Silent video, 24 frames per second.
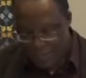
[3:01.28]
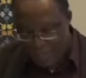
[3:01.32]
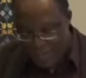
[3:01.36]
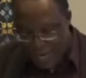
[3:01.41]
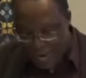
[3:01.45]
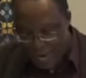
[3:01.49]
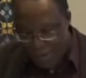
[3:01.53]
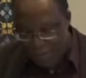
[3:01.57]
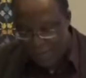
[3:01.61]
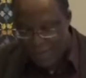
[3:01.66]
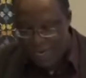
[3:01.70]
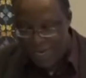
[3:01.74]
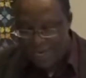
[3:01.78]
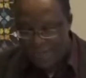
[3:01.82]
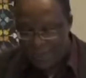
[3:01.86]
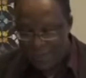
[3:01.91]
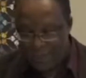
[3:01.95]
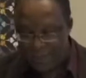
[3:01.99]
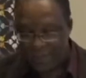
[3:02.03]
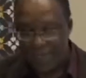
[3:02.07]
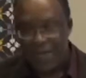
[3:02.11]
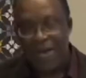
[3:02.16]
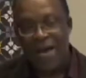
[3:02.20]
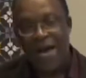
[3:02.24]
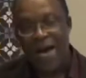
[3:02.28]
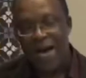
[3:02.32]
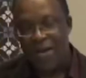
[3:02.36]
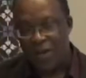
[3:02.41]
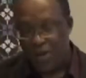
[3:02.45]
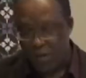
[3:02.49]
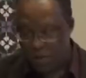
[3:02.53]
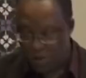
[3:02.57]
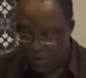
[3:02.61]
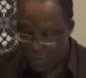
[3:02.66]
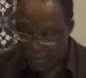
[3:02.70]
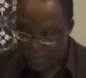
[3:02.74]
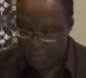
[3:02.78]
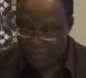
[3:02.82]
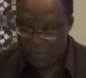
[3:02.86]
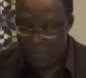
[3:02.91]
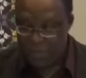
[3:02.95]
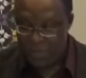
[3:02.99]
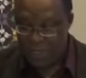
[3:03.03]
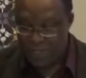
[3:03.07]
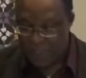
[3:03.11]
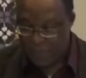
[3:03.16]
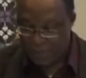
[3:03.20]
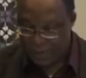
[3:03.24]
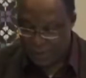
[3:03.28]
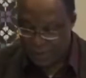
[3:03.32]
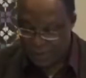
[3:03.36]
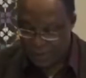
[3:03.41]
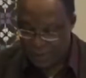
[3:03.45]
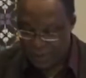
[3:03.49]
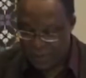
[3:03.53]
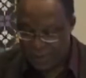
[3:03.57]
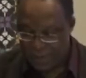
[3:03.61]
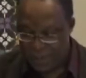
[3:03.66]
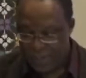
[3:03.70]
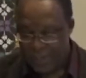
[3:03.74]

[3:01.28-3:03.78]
Timelines are not beats.